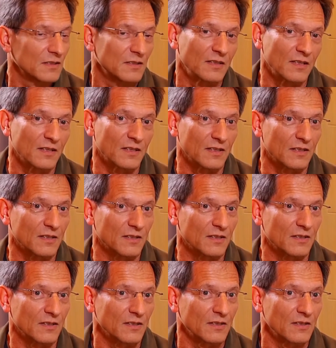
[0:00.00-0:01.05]

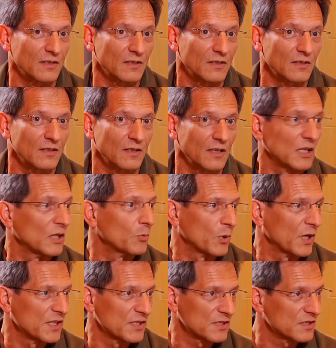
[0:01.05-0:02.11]
the
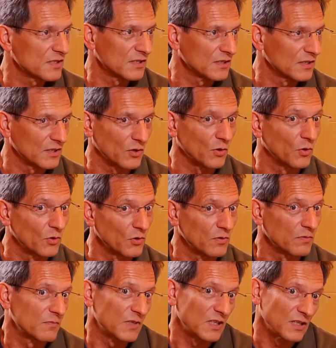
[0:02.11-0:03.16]
e-waste or
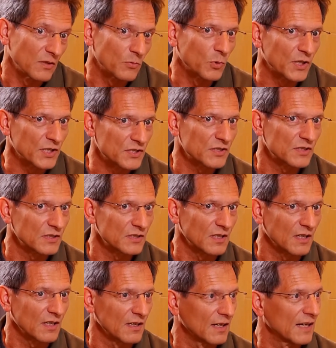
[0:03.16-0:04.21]
the e-waste,
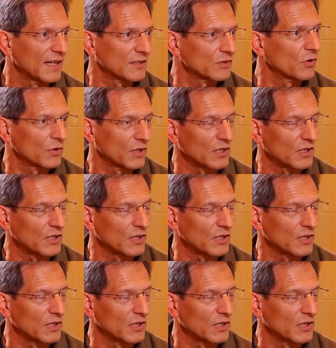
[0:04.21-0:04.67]
the electronic